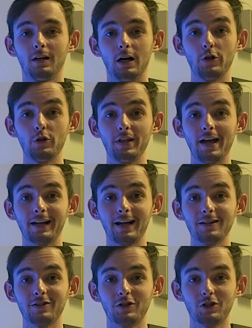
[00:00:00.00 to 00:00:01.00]
Other than that,
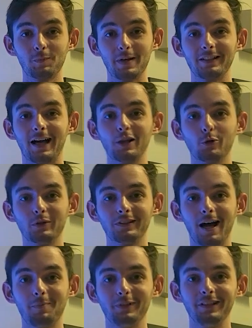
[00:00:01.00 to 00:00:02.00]
guys, this has been Tyler with
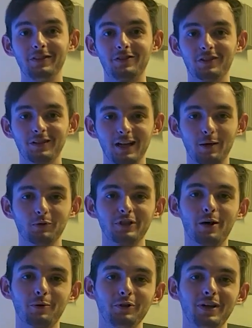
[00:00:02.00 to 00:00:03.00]
Top Lids, and we'll
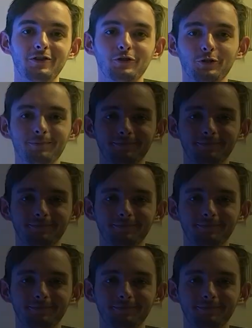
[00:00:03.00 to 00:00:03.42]
talk with you guys soon.